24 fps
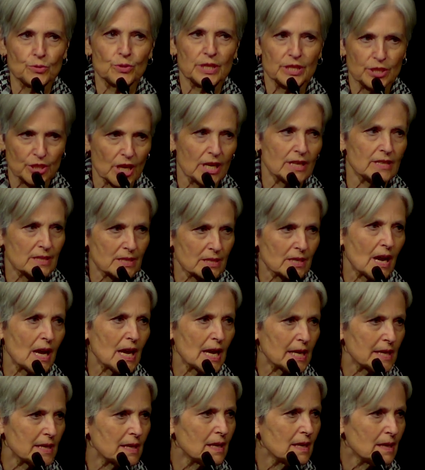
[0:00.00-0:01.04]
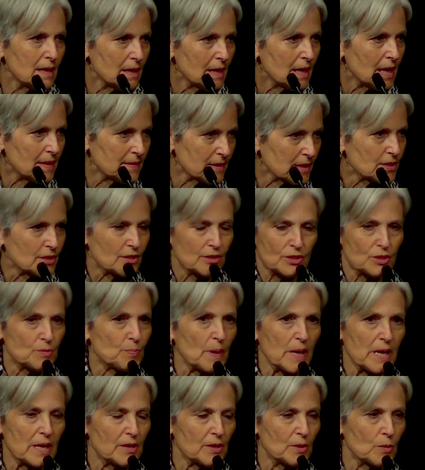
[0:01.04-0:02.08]
genocide and this
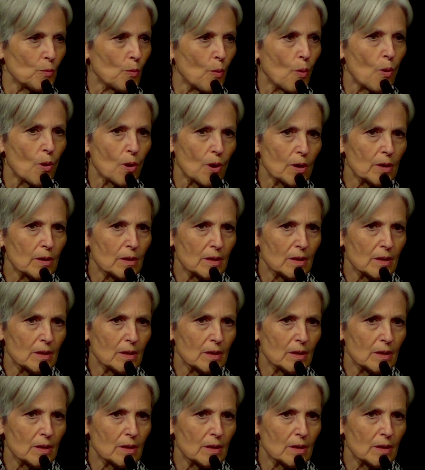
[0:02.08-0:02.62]
expanding war,